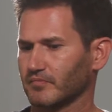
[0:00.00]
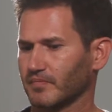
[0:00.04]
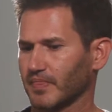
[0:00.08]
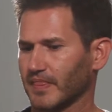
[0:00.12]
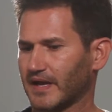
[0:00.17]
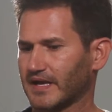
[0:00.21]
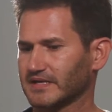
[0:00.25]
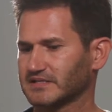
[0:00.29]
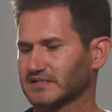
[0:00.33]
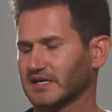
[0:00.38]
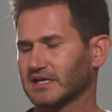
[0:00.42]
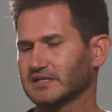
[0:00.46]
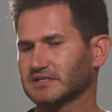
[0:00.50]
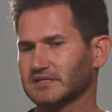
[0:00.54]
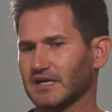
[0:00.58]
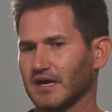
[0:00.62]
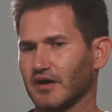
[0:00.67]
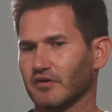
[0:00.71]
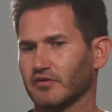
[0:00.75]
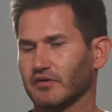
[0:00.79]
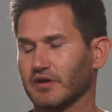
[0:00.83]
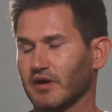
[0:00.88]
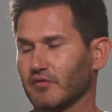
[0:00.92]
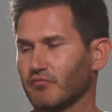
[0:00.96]
I sat
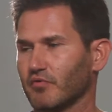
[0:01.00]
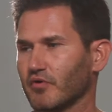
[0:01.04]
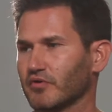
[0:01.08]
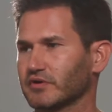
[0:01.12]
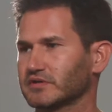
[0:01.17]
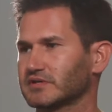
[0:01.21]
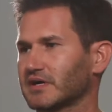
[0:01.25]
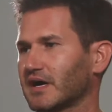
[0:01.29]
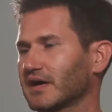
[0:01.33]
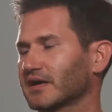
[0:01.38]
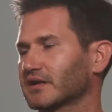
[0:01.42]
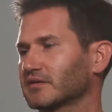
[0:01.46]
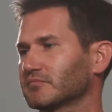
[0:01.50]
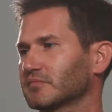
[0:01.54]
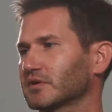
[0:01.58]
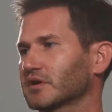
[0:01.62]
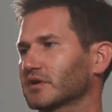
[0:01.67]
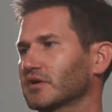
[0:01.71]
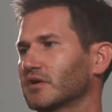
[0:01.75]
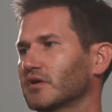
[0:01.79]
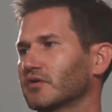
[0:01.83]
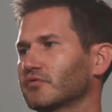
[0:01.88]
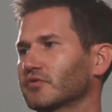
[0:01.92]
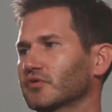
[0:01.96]
down and I wrote a document
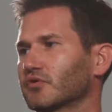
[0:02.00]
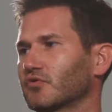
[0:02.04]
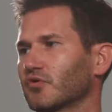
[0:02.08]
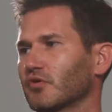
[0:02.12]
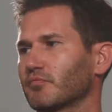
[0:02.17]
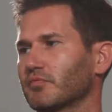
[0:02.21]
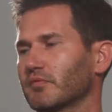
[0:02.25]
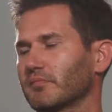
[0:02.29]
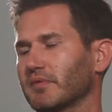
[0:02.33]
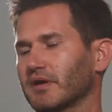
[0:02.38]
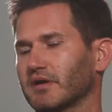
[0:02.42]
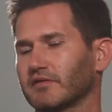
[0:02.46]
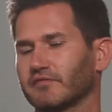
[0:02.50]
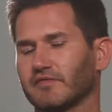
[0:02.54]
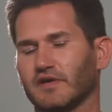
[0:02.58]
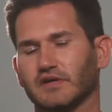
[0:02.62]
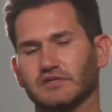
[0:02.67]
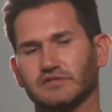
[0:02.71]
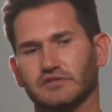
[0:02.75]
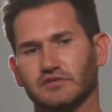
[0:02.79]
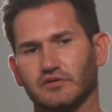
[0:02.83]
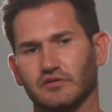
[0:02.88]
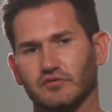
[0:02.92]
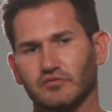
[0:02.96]
called the Corporate
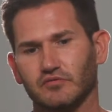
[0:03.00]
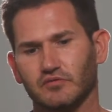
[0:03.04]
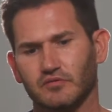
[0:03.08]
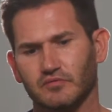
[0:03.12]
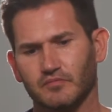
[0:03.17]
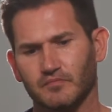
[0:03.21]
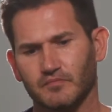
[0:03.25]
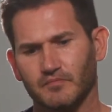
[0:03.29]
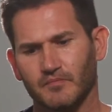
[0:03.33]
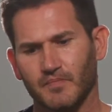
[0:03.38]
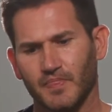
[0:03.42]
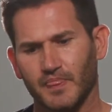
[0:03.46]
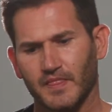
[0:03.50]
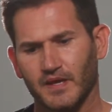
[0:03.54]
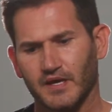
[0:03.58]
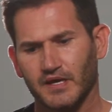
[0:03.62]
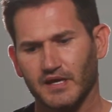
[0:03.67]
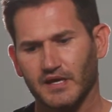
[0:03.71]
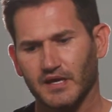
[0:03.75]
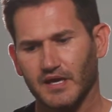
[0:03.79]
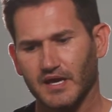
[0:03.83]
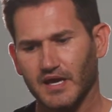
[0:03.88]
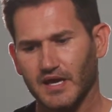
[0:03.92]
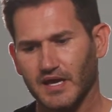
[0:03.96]
Manifesto.
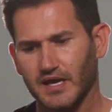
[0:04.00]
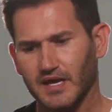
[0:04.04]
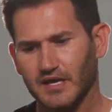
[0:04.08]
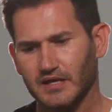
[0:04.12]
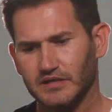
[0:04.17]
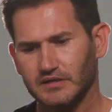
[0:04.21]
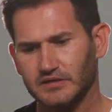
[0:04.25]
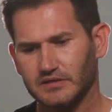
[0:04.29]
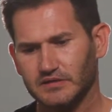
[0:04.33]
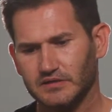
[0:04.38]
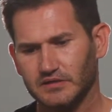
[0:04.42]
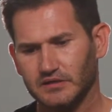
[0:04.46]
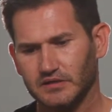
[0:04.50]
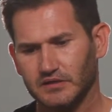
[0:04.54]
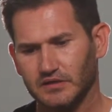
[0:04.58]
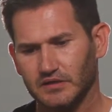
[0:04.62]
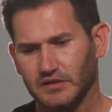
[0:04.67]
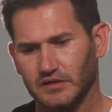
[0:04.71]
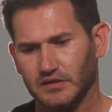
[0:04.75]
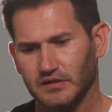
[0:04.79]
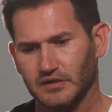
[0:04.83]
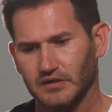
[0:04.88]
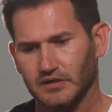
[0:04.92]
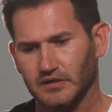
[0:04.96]
And
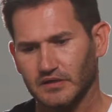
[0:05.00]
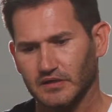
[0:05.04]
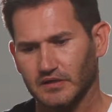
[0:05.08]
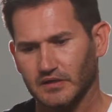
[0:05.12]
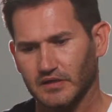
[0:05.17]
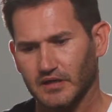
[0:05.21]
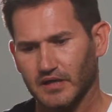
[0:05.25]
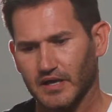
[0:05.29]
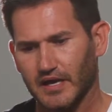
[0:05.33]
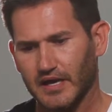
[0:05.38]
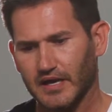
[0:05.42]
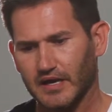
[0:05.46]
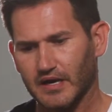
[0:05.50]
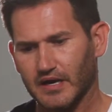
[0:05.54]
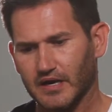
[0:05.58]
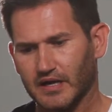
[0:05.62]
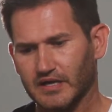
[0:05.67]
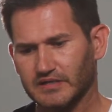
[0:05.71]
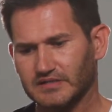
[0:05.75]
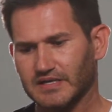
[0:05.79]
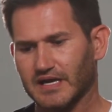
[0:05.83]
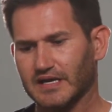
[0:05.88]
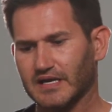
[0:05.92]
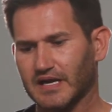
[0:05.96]
and
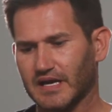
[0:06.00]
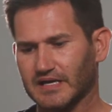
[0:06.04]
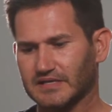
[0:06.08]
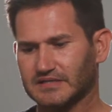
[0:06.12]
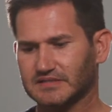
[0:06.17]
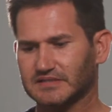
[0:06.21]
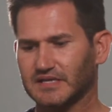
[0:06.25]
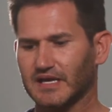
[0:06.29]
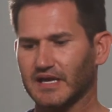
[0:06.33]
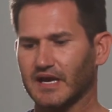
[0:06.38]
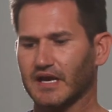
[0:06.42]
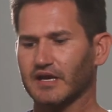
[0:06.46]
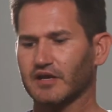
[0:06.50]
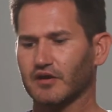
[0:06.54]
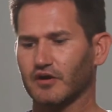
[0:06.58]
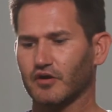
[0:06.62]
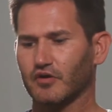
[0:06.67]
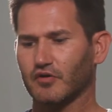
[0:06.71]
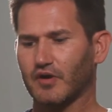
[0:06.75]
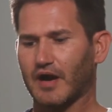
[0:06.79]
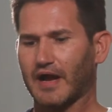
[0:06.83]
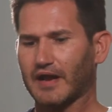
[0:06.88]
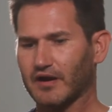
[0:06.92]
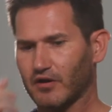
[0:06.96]
because I, I said, I
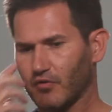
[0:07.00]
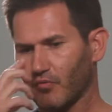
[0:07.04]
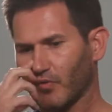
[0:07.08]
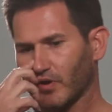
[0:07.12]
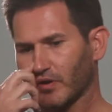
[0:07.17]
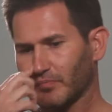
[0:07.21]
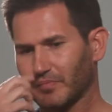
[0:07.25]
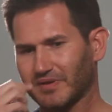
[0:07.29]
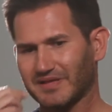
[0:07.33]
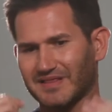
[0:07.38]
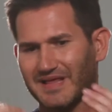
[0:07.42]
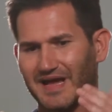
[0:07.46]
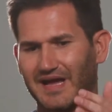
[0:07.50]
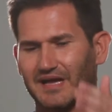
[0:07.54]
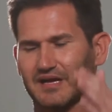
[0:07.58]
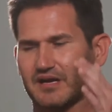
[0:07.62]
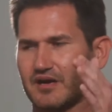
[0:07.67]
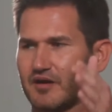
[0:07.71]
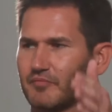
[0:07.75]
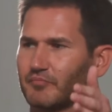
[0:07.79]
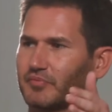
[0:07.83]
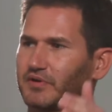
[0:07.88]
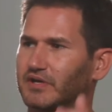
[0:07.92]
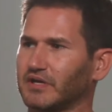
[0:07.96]
go, I don't want to be that
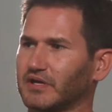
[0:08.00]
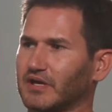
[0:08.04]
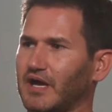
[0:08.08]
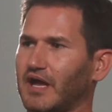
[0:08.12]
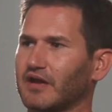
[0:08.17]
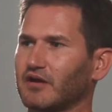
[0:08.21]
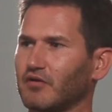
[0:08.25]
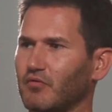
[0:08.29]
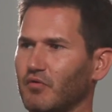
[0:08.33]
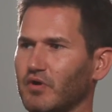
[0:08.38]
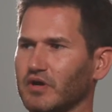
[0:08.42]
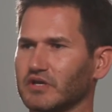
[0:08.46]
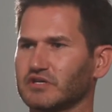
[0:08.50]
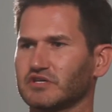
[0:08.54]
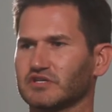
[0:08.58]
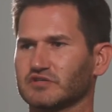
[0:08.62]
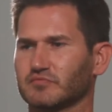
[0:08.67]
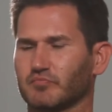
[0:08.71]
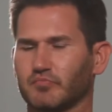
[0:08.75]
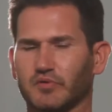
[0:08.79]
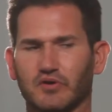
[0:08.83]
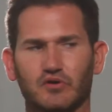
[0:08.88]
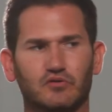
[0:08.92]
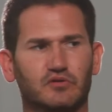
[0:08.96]
company. I don't want to just
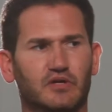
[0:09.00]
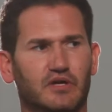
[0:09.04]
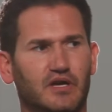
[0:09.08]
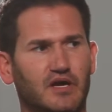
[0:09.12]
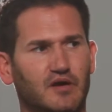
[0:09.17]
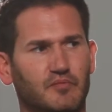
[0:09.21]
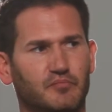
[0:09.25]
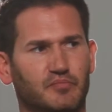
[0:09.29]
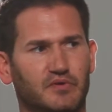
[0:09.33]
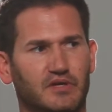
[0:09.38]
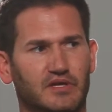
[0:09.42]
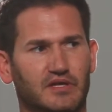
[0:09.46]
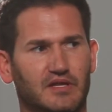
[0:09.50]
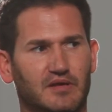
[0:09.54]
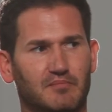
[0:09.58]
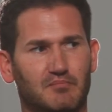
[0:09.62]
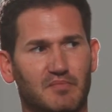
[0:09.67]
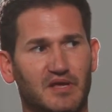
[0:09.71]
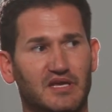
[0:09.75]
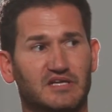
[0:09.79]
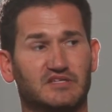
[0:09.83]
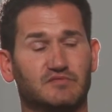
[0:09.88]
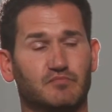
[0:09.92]
build a company that makes